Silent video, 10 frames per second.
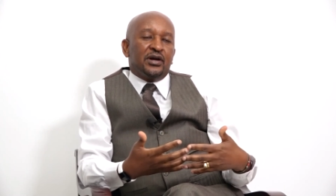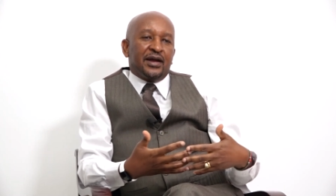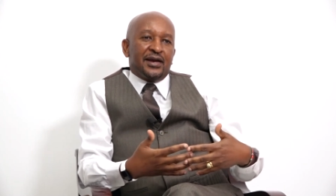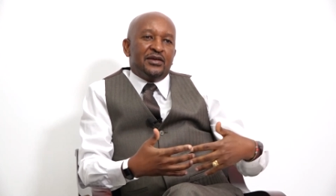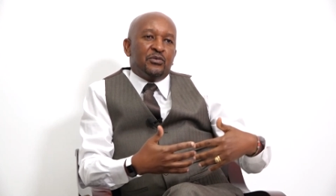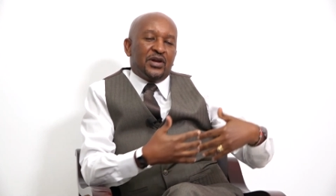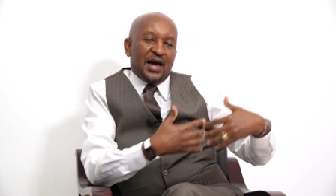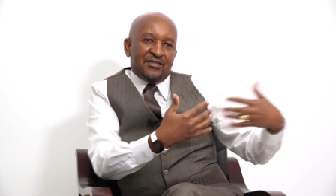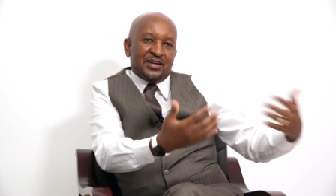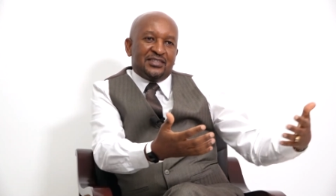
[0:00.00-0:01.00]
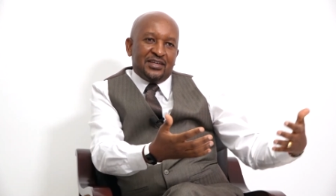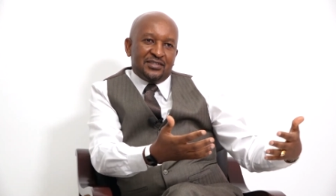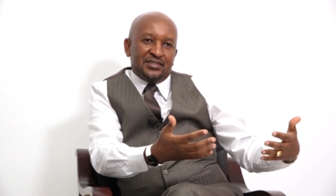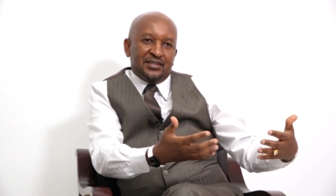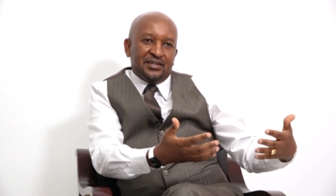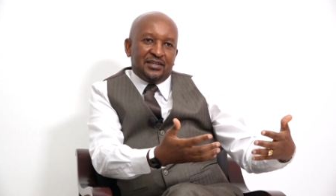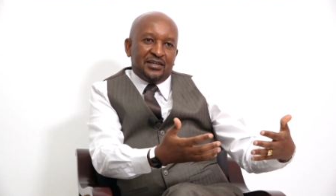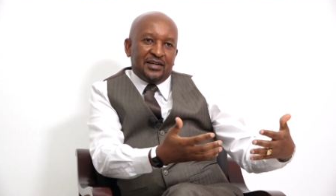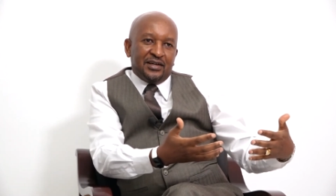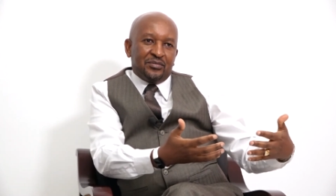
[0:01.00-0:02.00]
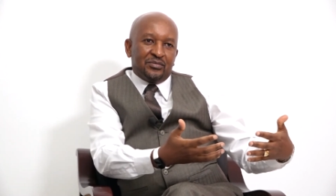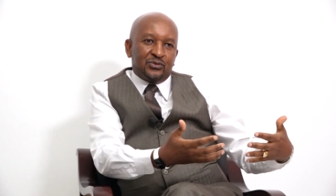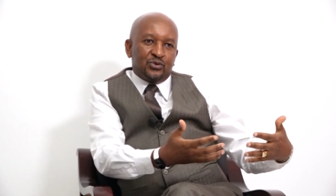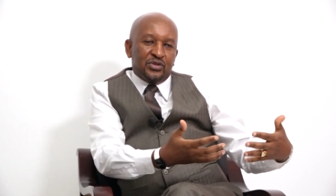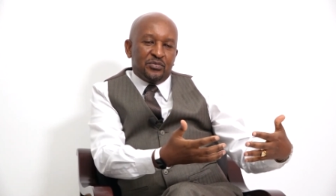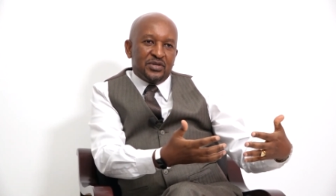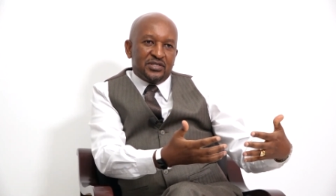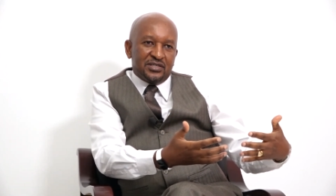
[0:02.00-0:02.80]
really will have access to the business